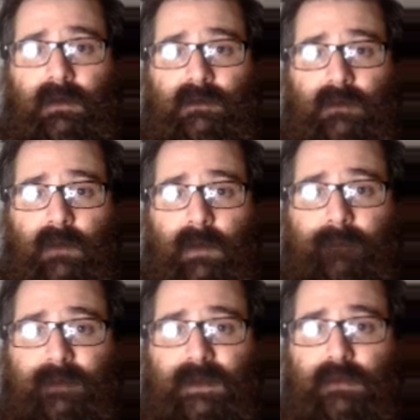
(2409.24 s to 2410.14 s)
So I want
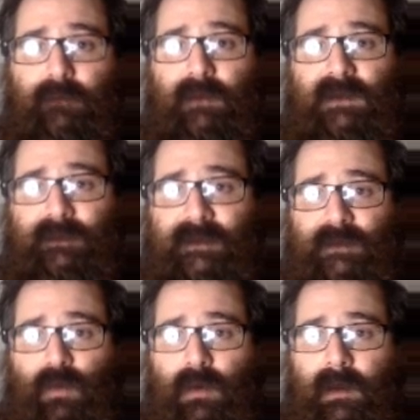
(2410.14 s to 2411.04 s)
b over x plus
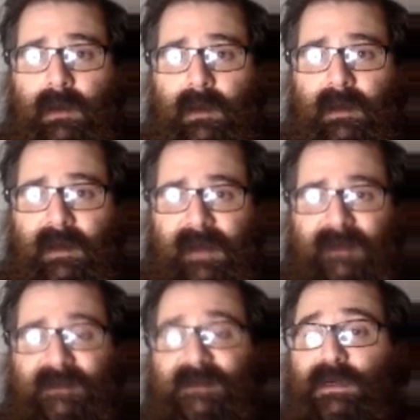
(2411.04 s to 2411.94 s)
1, and
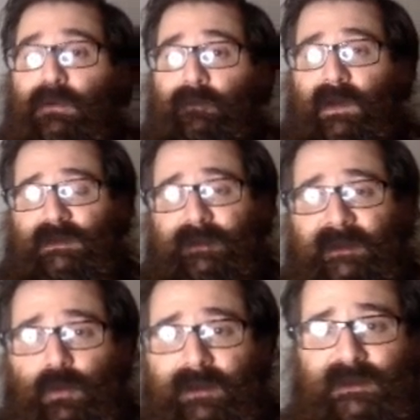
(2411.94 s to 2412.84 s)
then c over x
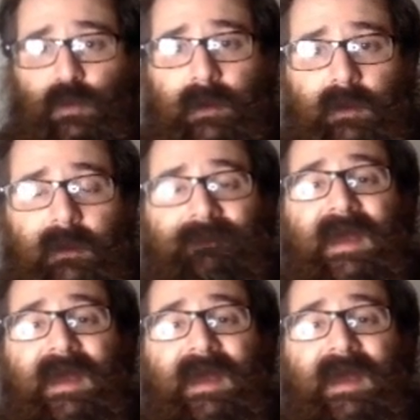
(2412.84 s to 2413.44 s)
plus 1 squared.